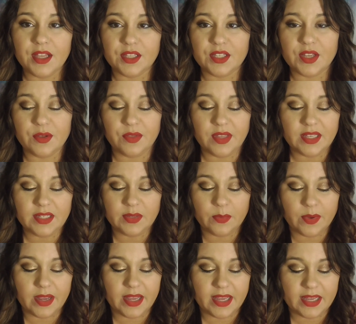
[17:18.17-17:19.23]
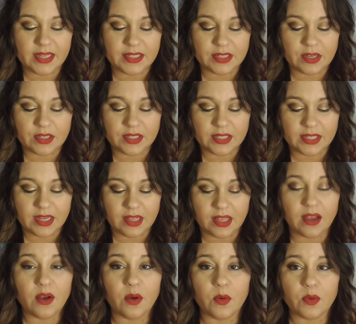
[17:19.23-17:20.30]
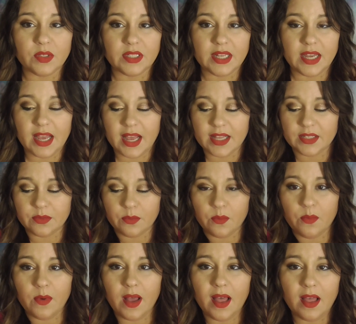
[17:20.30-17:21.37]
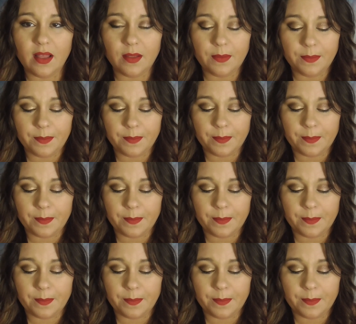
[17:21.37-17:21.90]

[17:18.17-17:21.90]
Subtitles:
So this was on sale at Ulta as well.